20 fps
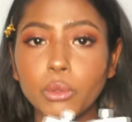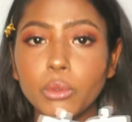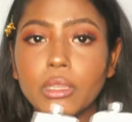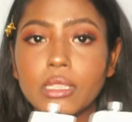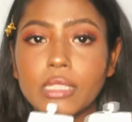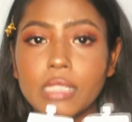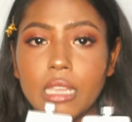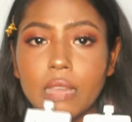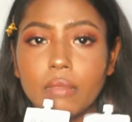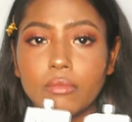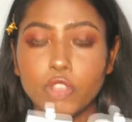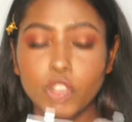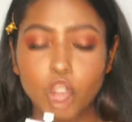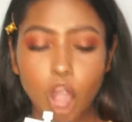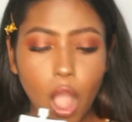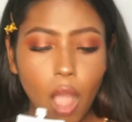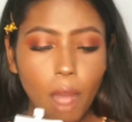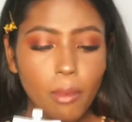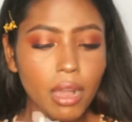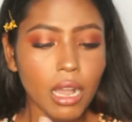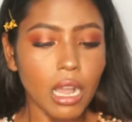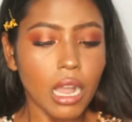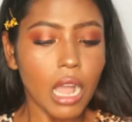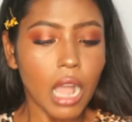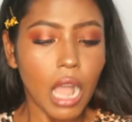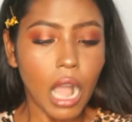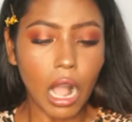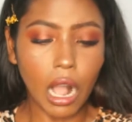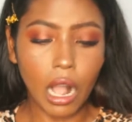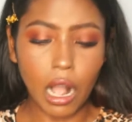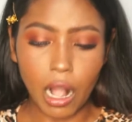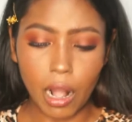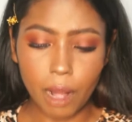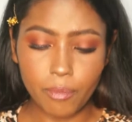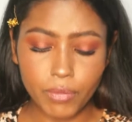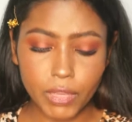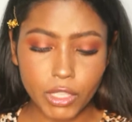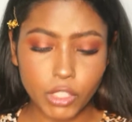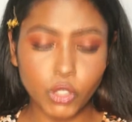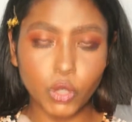the same job.
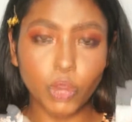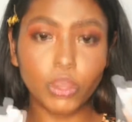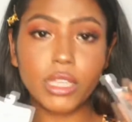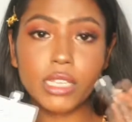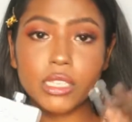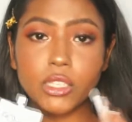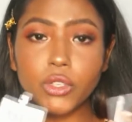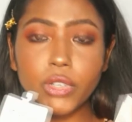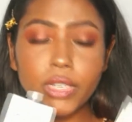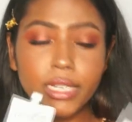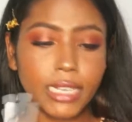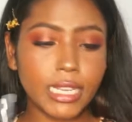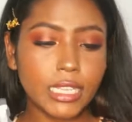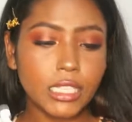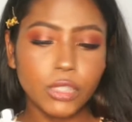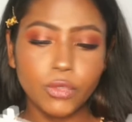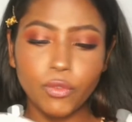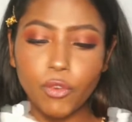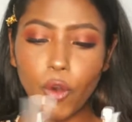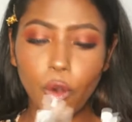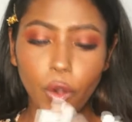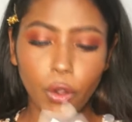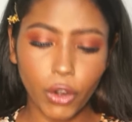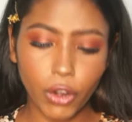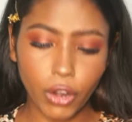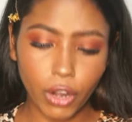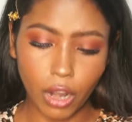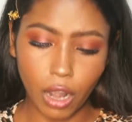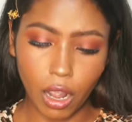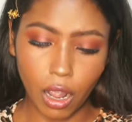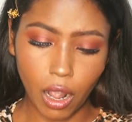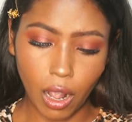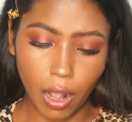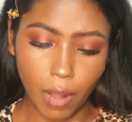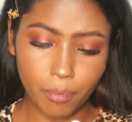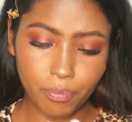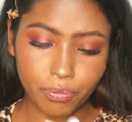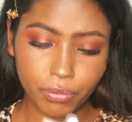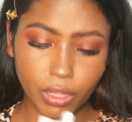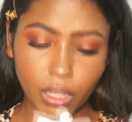So this retails for
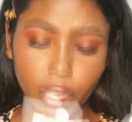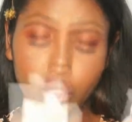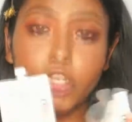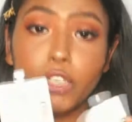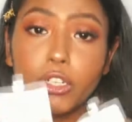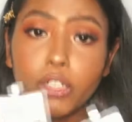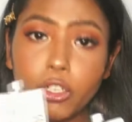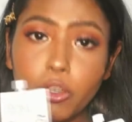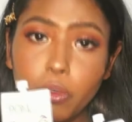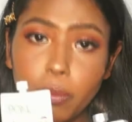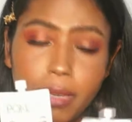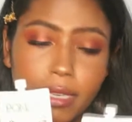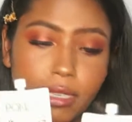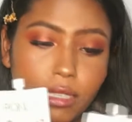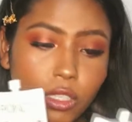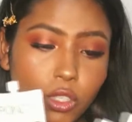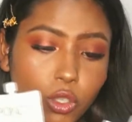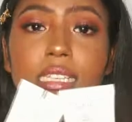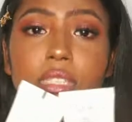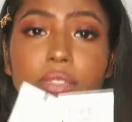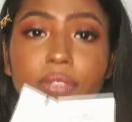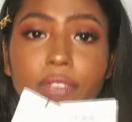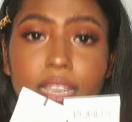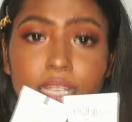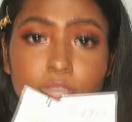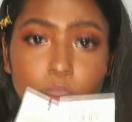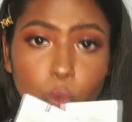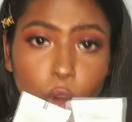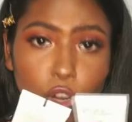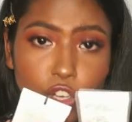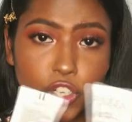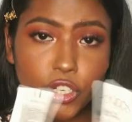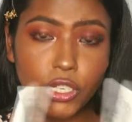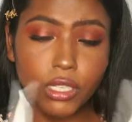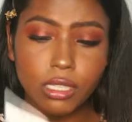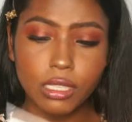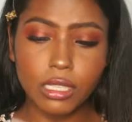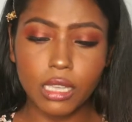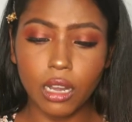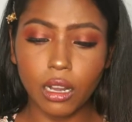30 rupees. These face
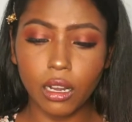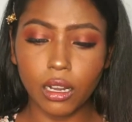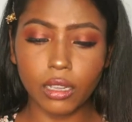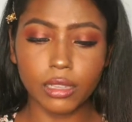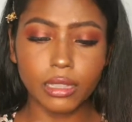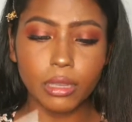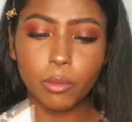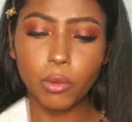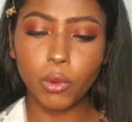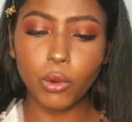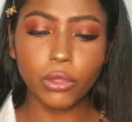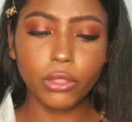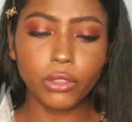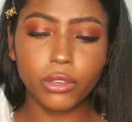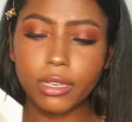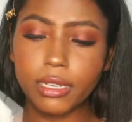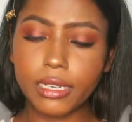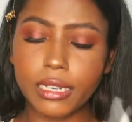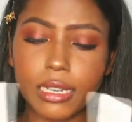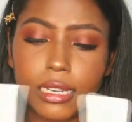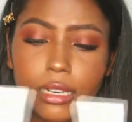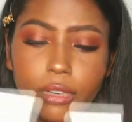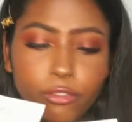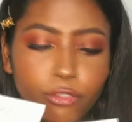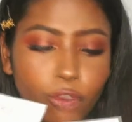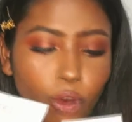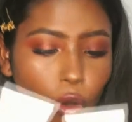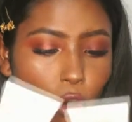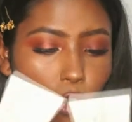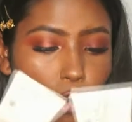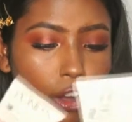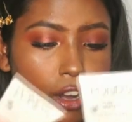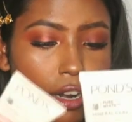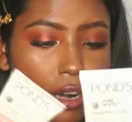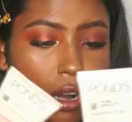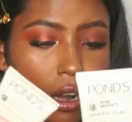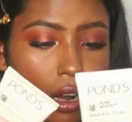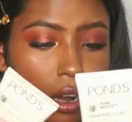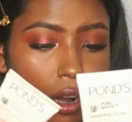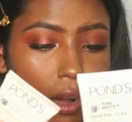washes, they both retail for
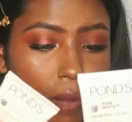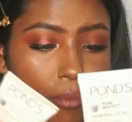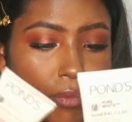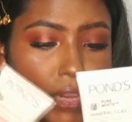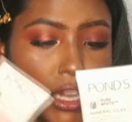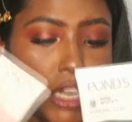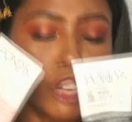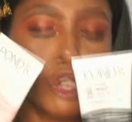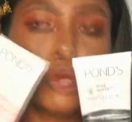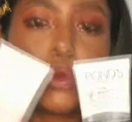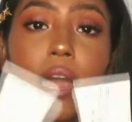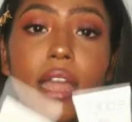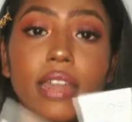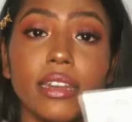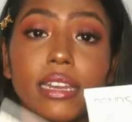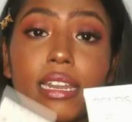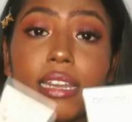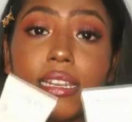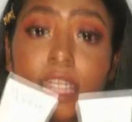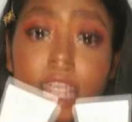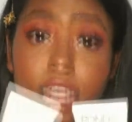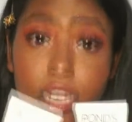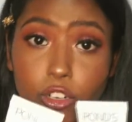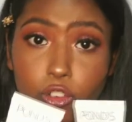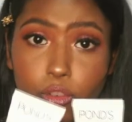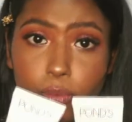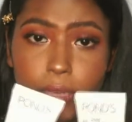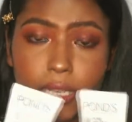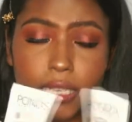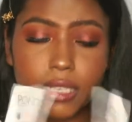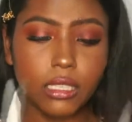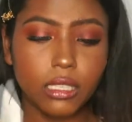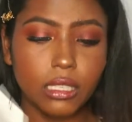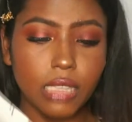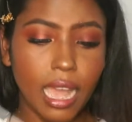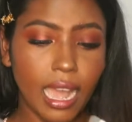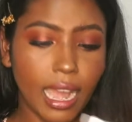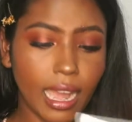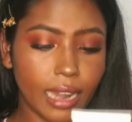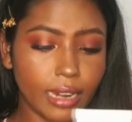210 rupees,
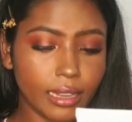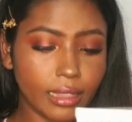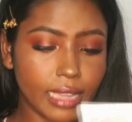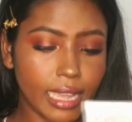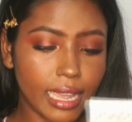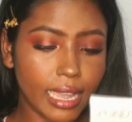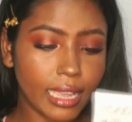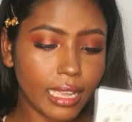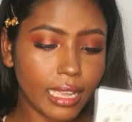and they